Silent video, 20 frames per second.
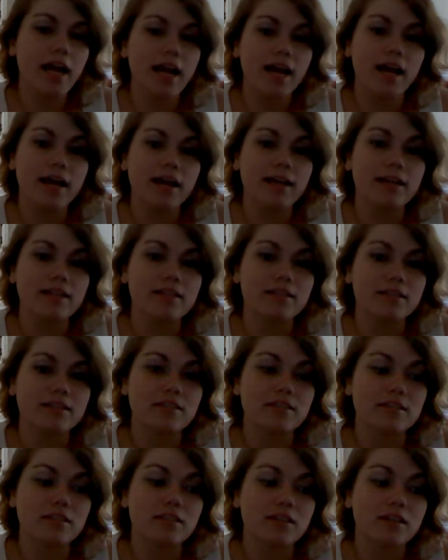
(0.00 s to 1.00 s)

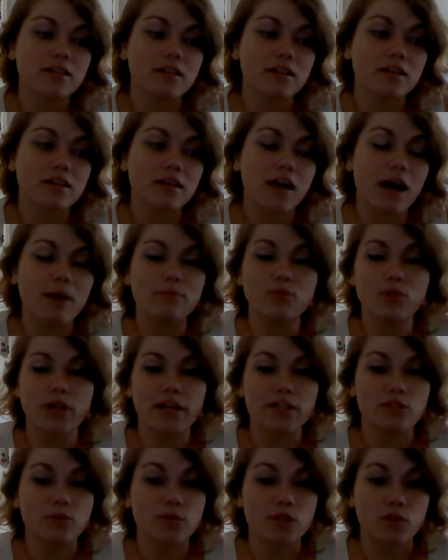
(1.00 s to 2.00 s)
and I'm
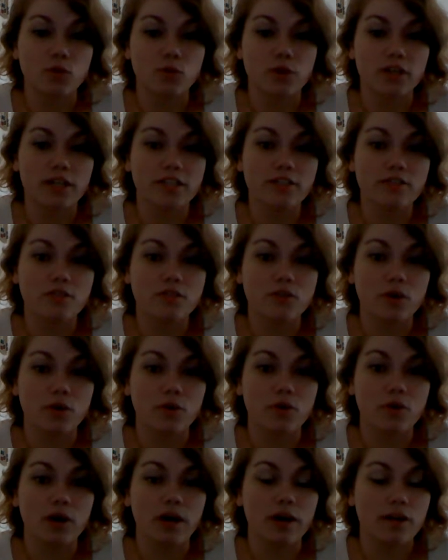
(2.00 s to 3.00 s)
trying to ignore it
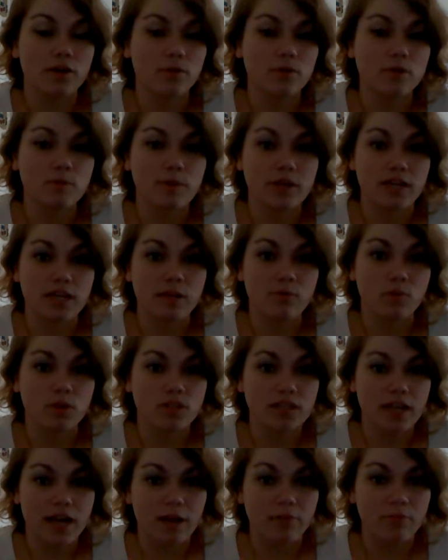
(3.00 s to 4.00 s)
so I don't spend any
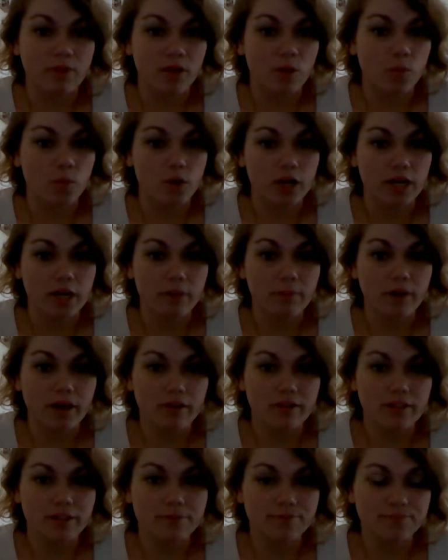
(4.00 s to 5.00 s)
more time being worried
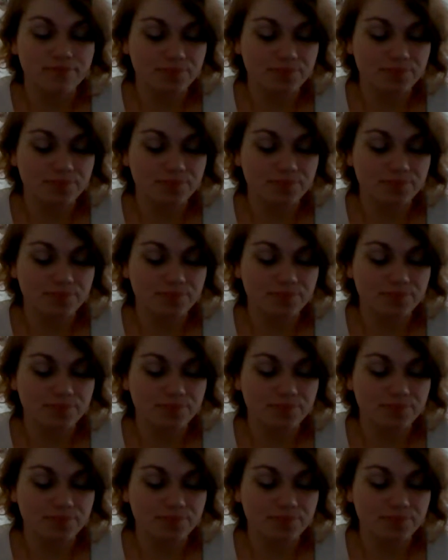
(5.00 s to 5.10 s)
about it.